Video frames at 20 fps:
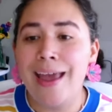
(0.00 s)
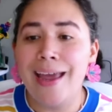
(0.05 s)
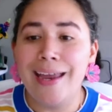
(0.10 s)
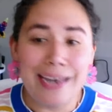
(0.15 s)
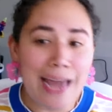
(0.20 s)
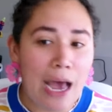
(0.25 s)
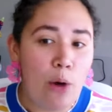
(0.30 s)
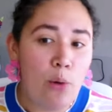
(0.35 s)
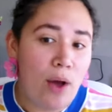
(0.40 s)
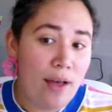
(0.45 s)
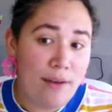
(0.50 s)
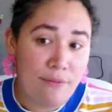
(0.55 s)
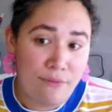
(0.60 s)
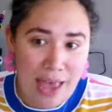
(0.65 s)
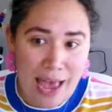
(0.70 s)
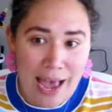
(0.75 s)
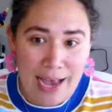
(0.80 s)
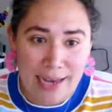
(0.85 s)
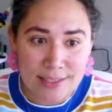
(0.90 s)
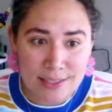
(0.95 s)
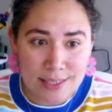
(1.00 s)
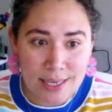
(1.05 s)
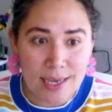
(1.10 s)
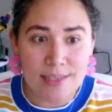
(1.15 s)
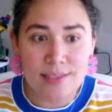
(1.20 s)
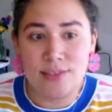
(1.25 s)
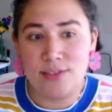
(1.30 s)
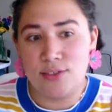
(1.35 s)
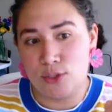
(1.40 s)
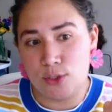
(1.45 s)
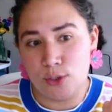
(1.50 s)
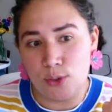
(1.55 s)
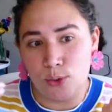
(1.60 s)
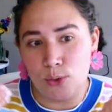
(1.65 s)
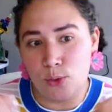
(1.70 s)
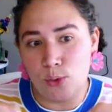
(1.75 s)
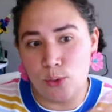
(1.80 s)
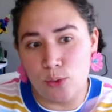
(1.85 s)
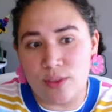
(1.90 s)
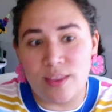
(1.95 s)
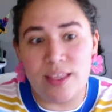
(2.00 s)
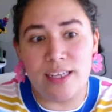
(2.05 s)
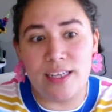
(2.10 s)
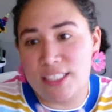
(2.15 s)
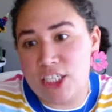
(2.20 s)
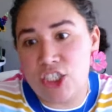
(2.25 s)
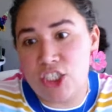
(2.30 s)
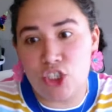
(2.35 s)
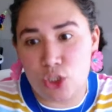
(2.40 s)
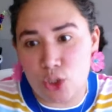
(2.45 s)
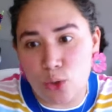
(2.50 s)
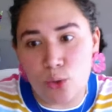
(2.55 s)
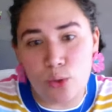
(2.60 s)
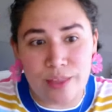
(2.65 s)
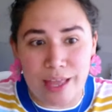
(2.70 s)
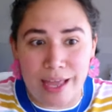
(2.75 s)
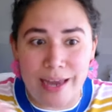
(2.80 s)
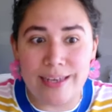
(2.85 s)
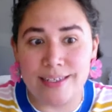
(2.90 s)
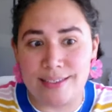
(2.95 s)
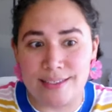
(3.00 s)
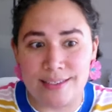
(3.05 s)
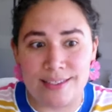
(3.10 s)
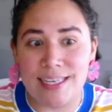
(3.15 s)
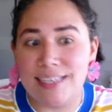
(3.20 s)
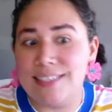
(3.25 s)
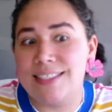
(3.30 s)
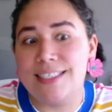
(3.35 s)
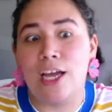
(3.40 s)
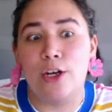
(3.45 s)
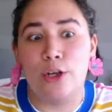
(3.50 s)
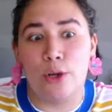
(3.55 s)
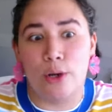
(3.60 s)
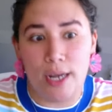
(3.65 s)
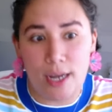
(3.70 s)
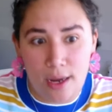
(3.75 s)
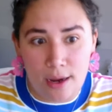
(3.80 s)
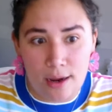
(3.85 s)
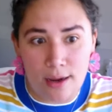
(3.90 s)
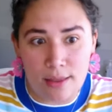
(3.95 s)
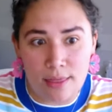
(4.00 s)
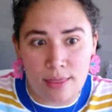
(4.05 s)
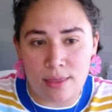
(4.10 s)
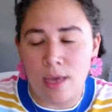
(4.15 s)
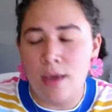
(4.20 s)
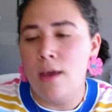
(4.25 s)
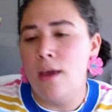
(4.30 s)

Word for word: now have access to the tissue that sits underneath,